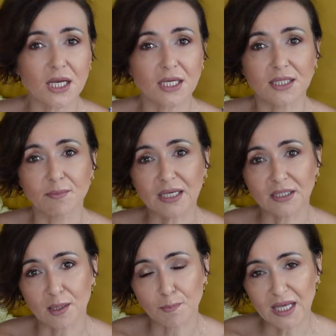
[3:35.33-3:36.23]
I get my
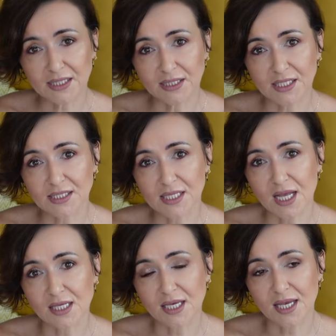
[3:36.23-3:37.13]
blood test
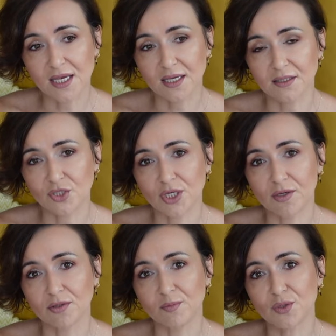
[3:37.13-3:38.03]
done and she
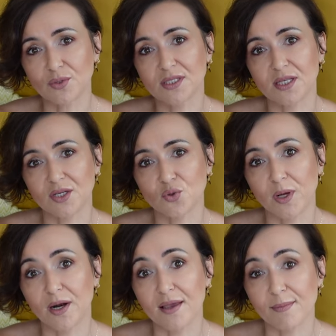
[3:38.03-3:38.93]
got me to a stage
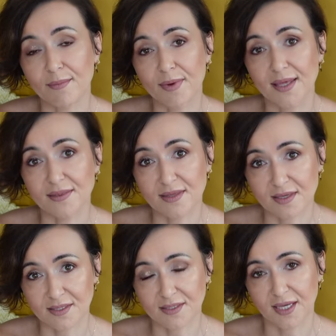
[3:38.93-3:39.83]
where I am at
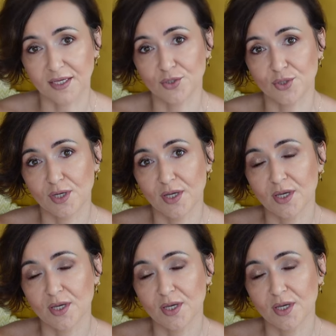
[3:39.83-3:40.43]
this stage.